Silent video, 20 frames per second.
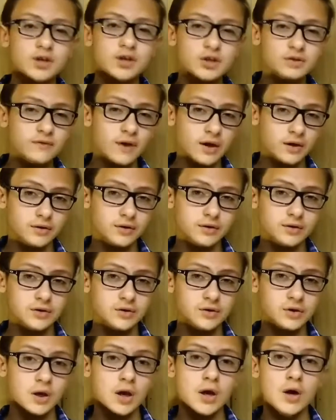These
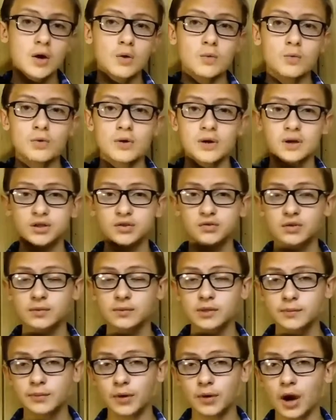records were
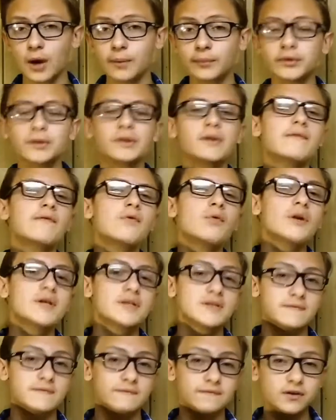extremely popular in the
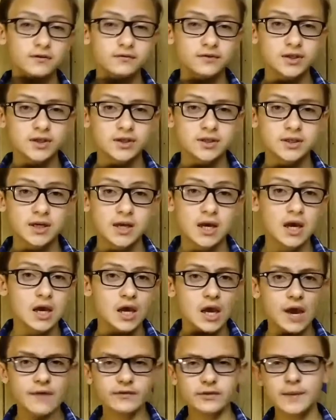40s and 50s
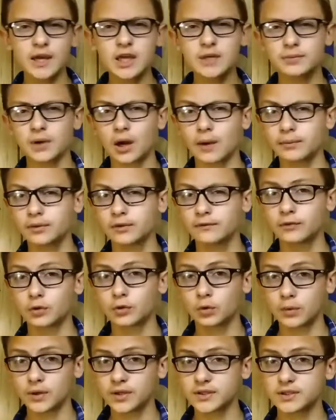and remained popular
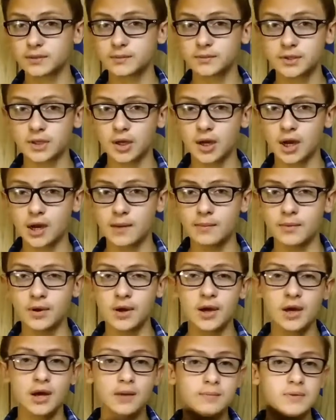for quite some time,
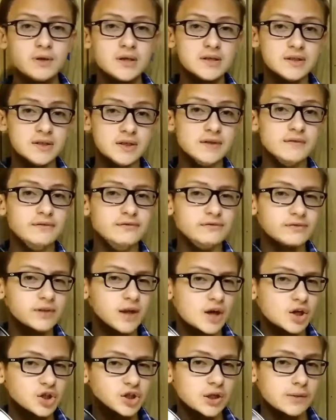being the
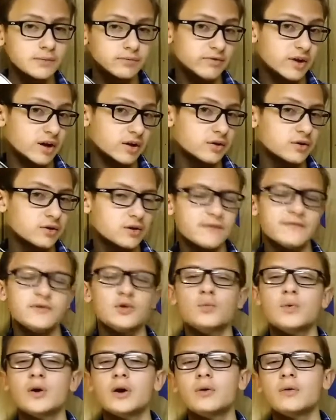flagship record,
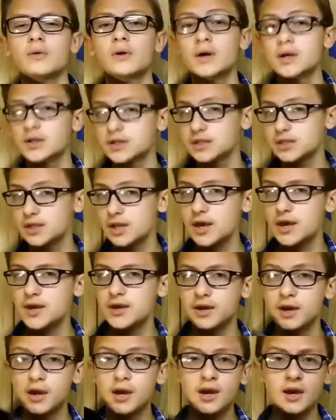if you will,
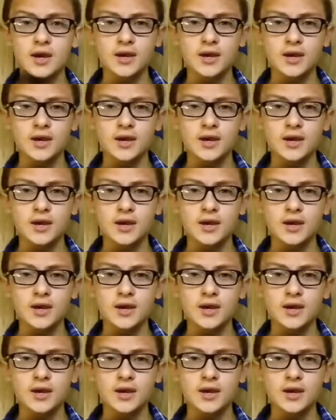today.